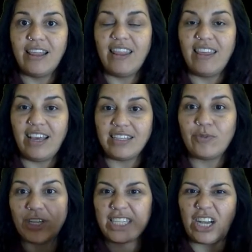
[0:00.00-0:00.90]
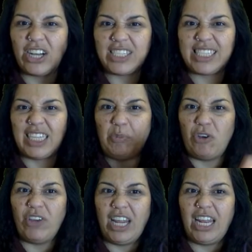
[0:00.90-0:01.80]
this, where it's constantly
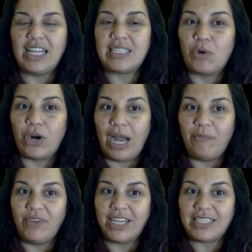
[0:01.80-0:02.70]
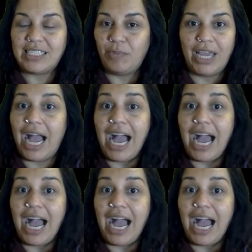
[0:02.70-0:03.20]
moving and it's more obvious to me.